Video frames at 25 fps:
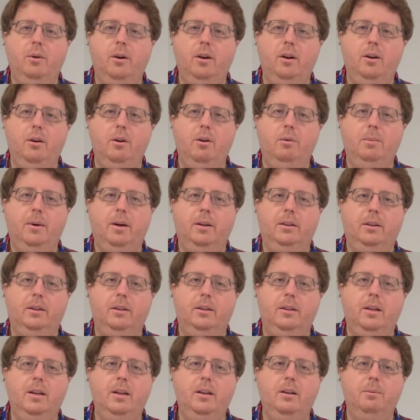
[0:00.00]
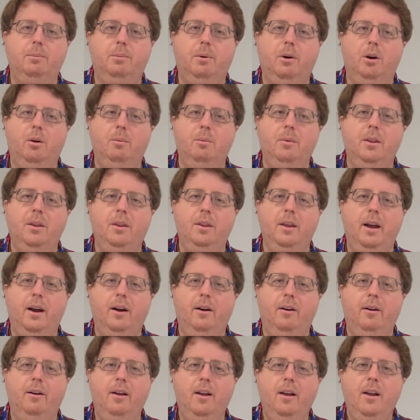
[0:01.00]
want to know about the teen department
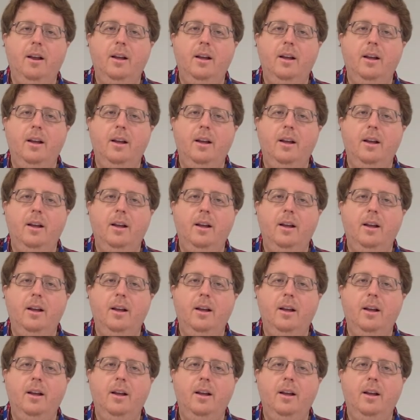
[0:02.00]
there.